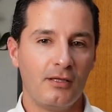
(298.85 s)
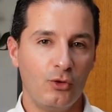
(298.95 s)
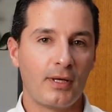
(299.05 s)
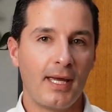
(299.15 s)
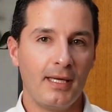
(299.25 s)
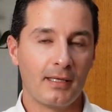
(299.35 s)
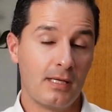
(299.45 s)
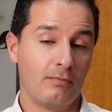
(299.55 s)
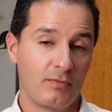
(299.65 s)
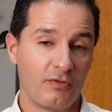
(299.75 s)
in the
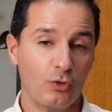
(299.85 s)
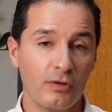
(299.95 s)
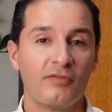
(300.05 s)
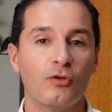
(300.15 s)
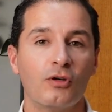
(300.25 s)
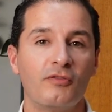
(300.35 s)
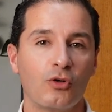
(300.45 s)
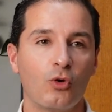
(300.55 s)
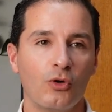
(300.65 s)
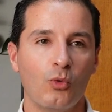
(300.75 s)
UK and of course
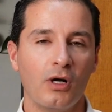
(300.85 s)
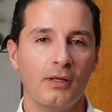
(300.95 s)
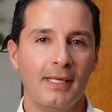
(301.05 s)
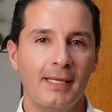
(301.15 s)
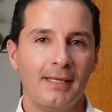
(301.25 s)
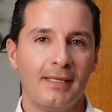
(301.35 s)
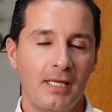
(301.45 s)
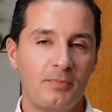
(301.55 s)
for Cornwall.